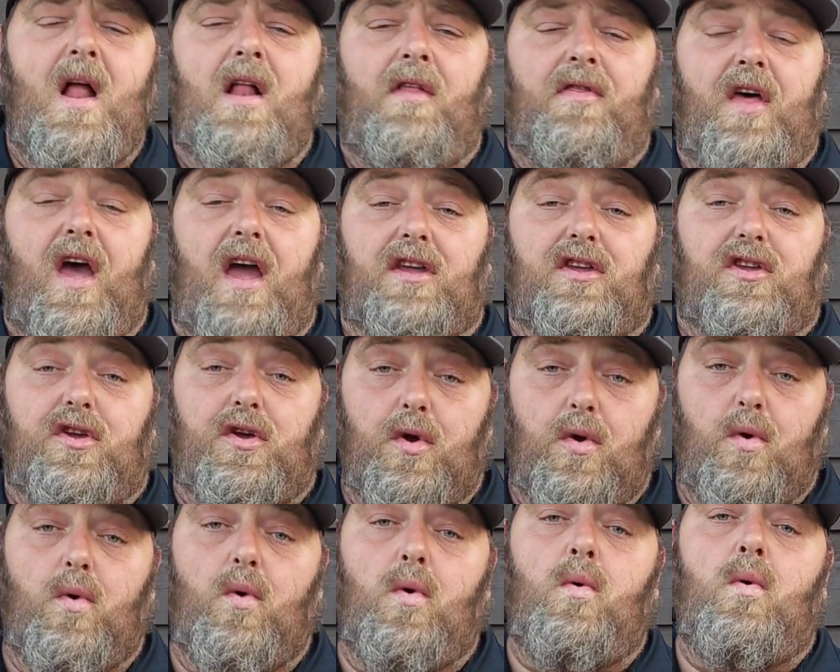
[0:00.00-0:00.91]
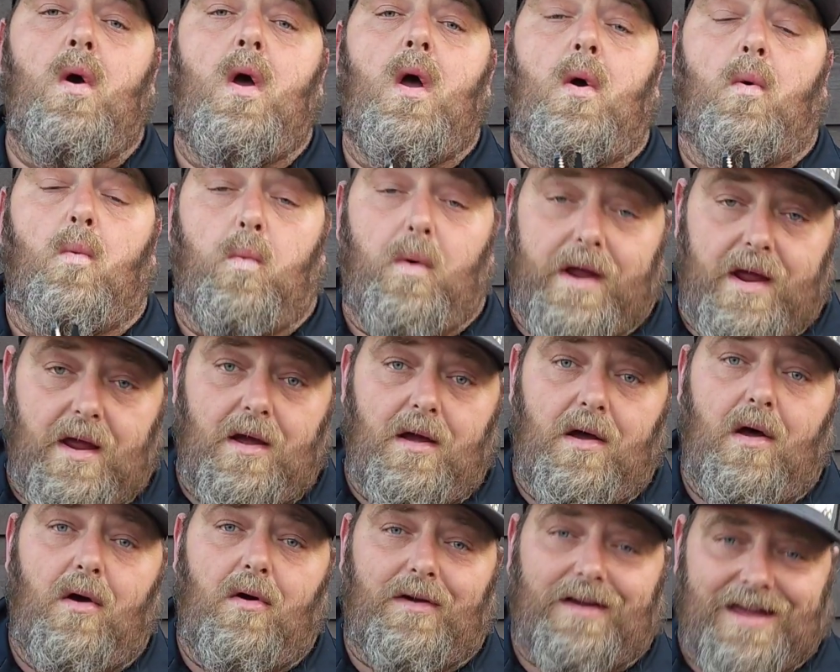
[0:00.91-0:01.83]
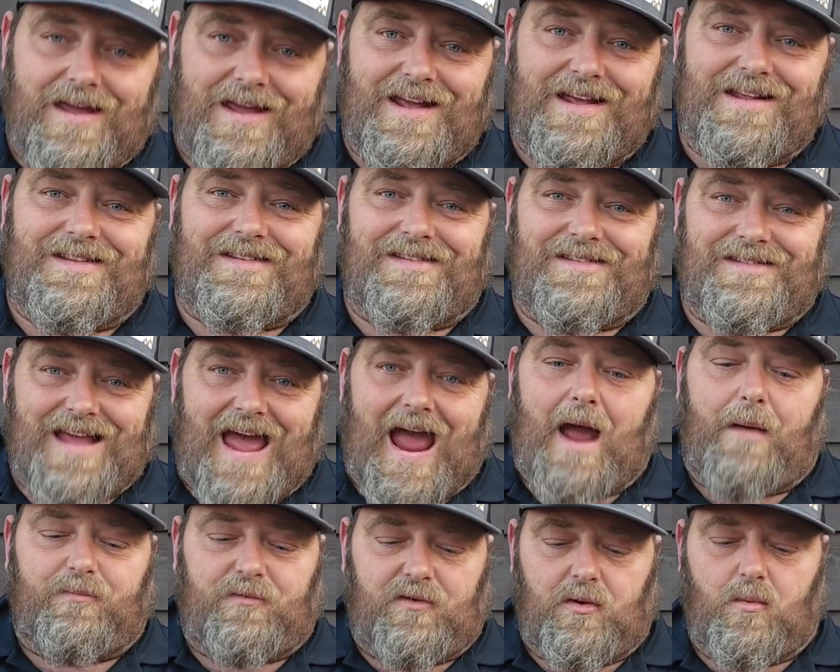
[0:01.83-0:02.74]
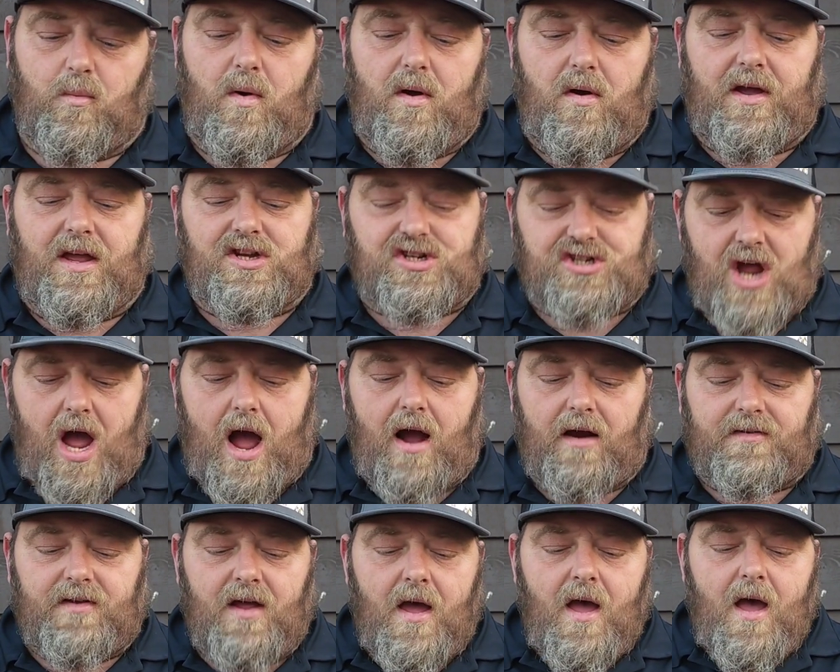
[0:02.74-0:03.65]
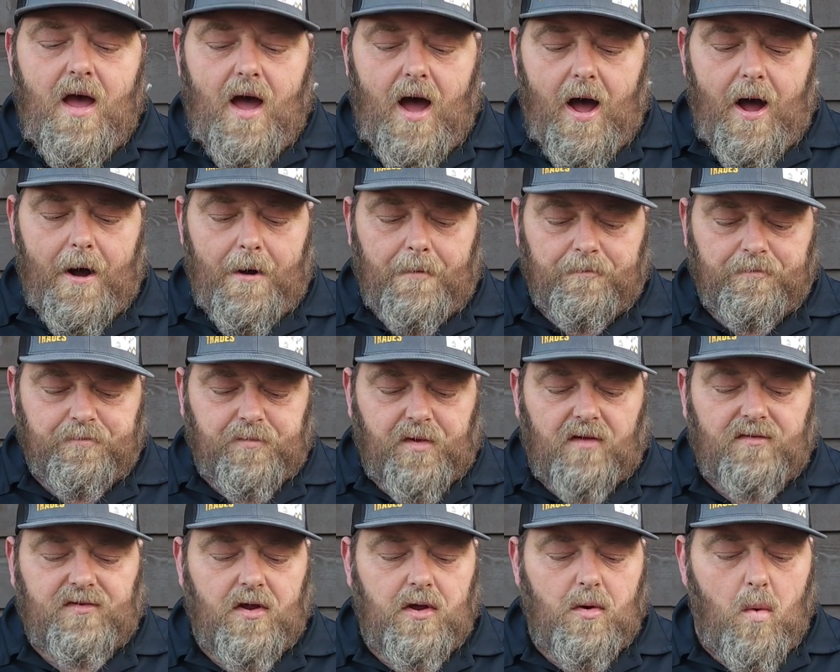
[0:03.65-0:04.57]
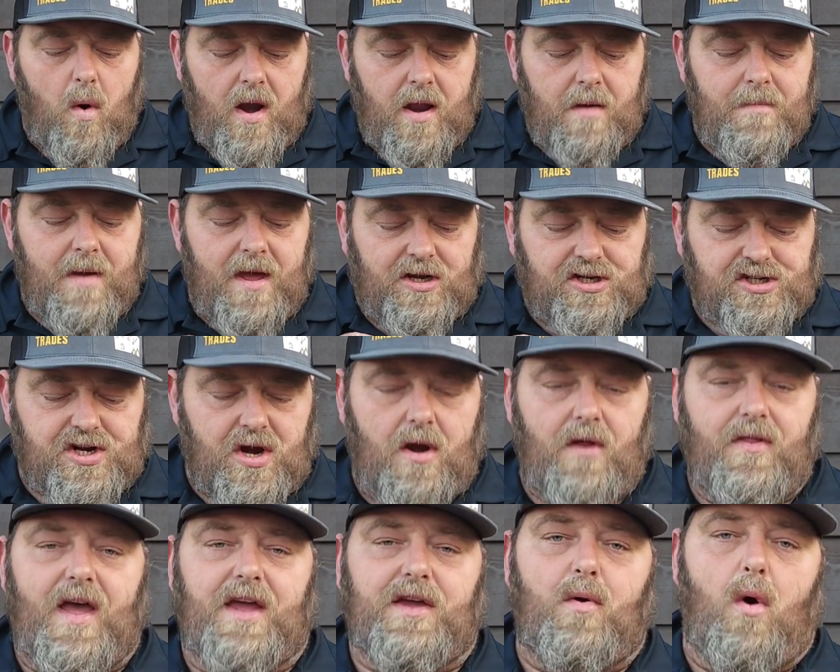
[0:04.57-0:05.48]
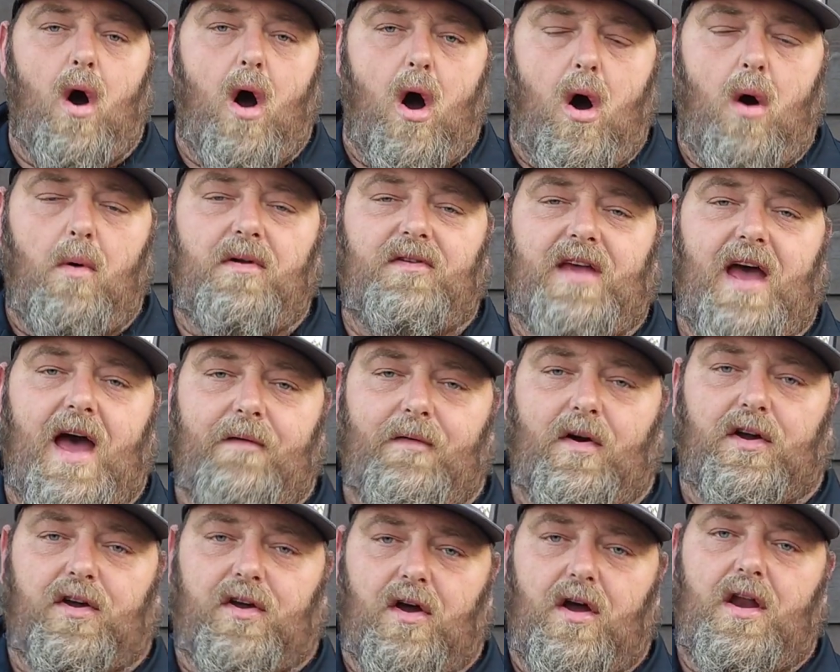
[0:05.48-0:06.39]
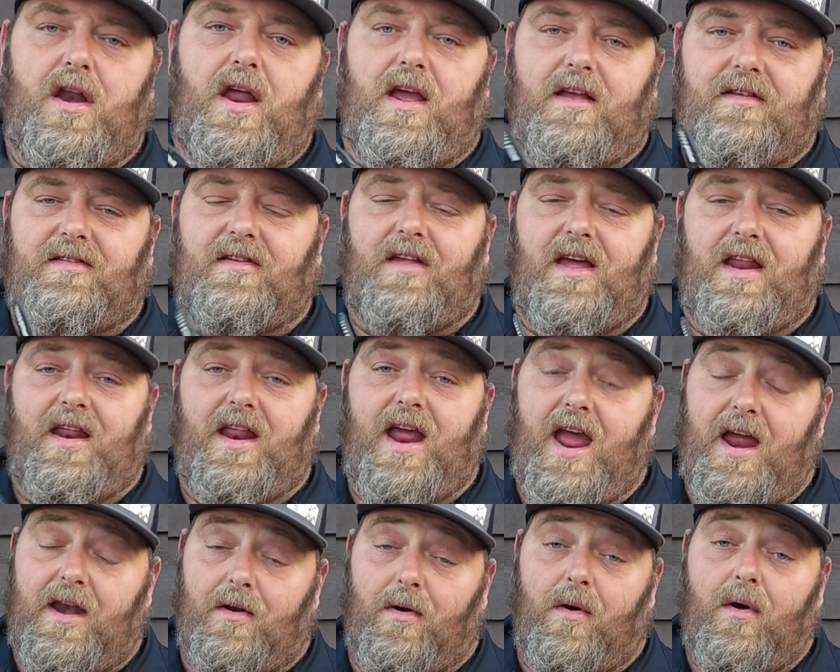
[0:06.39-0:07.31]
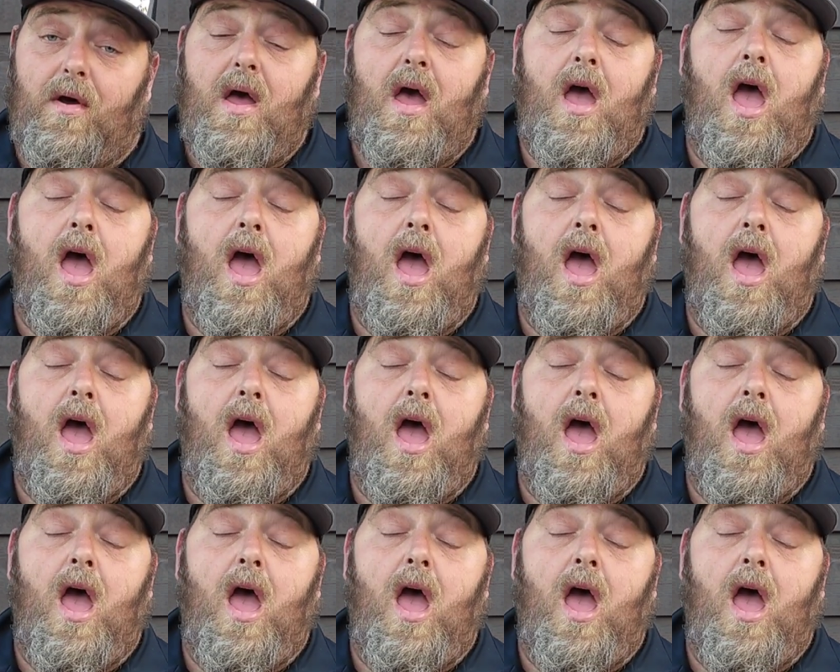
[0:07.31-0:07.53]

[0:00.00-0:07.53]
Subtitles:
that you will get zapped, you will get shocked. So you want to make sure that you always have a good insulated handle.